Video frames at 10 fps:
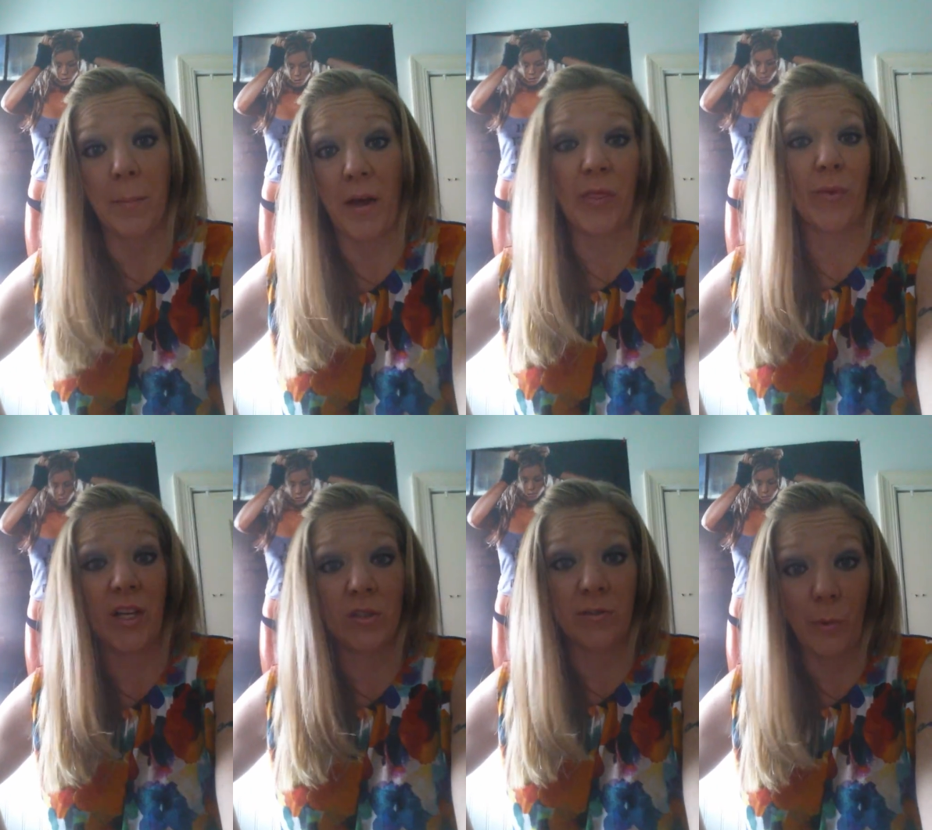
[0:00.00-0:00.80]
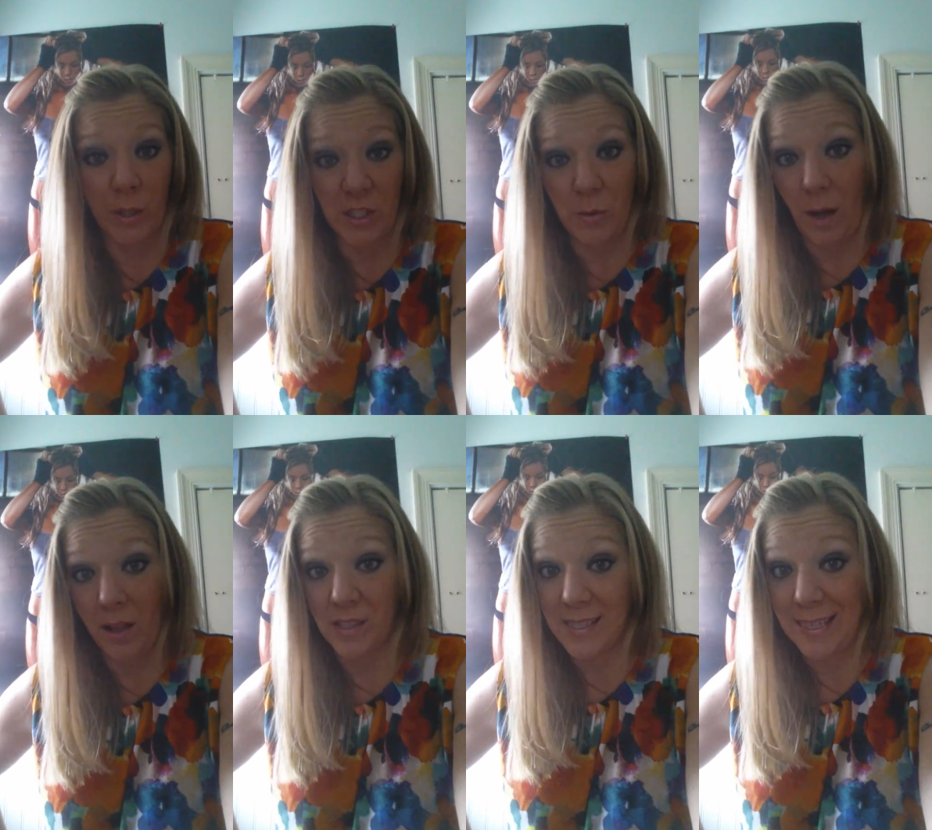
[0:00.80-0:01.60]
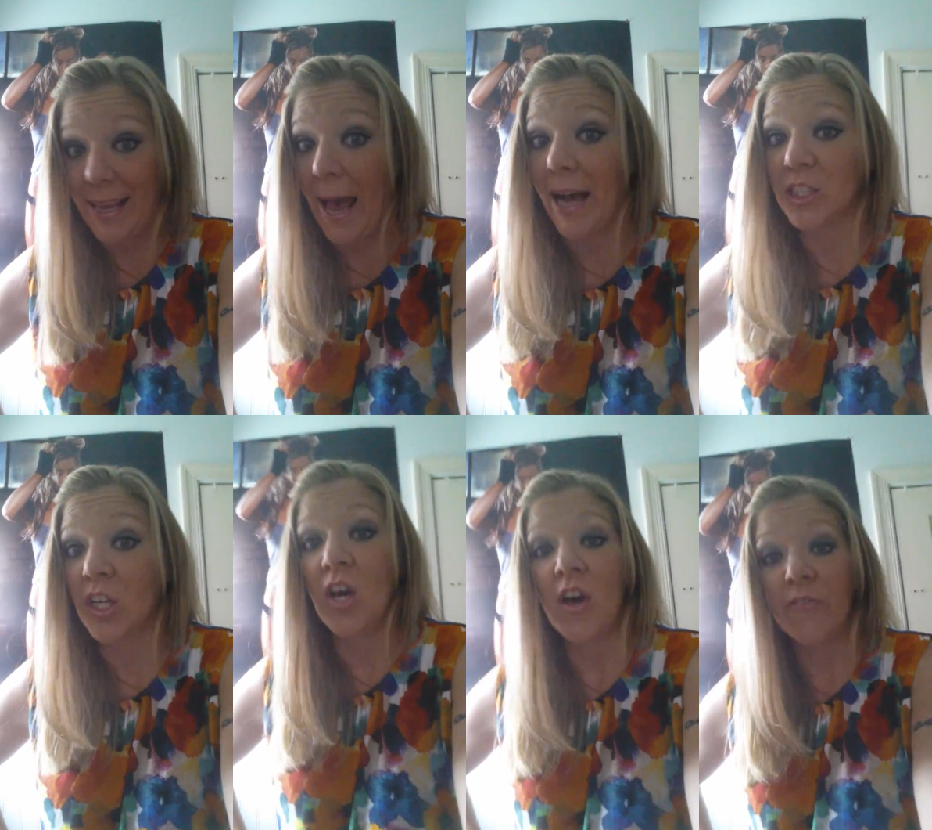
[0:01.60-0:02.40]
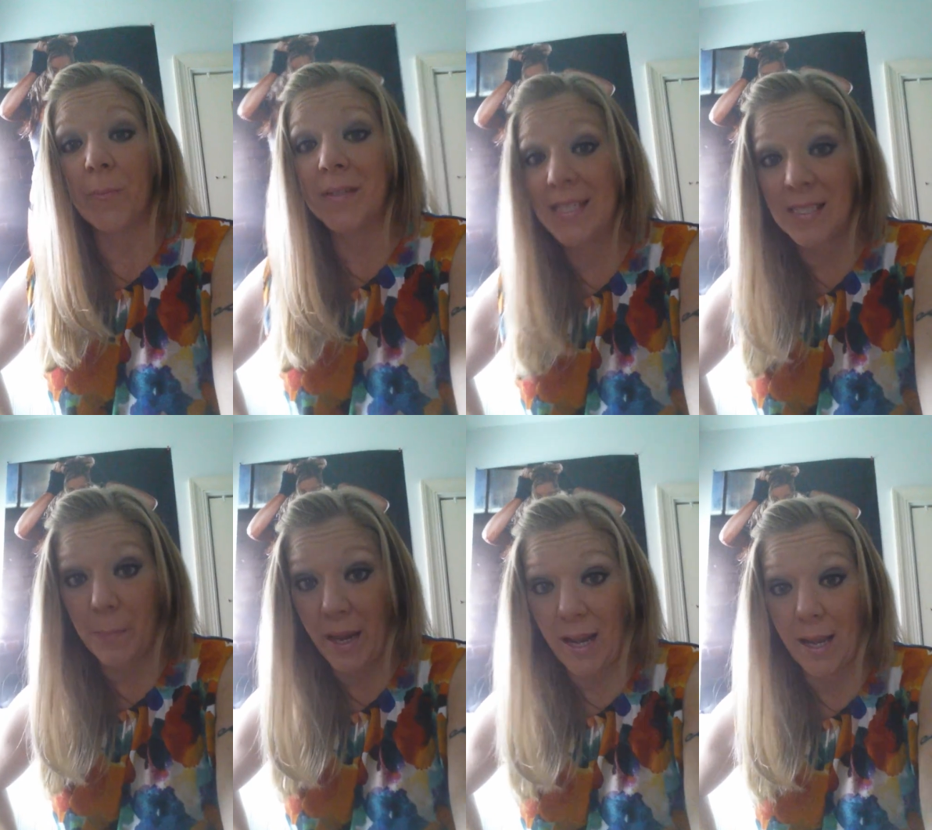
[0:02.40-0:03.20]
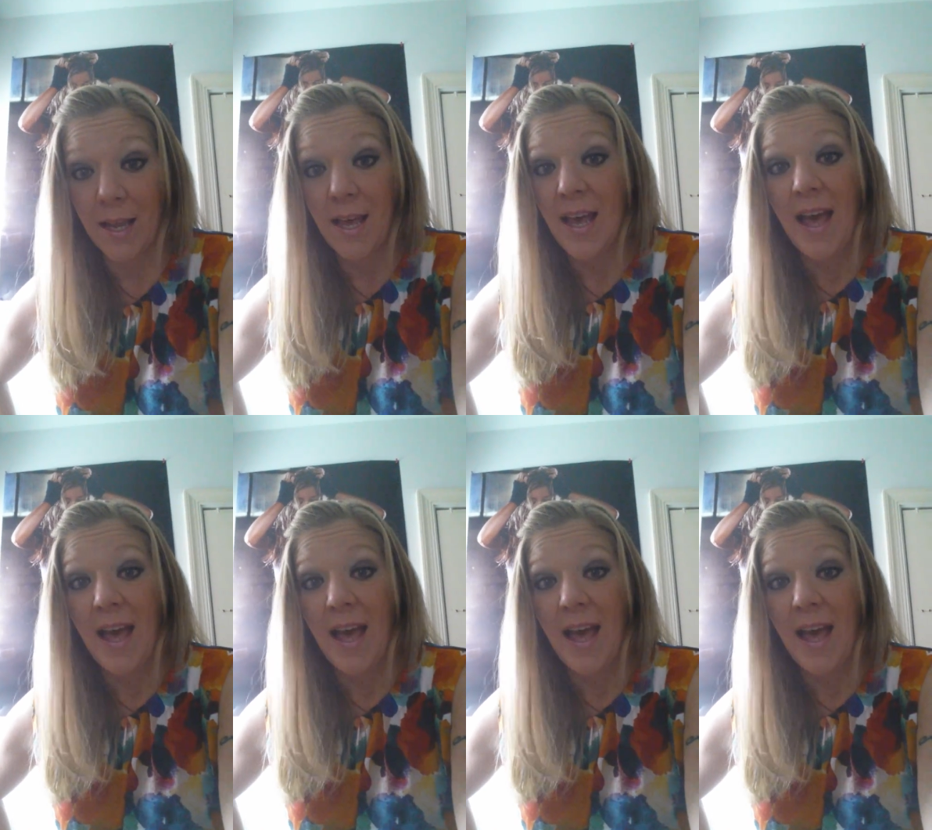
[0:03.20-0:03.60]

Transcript: about $342 in cash for participating.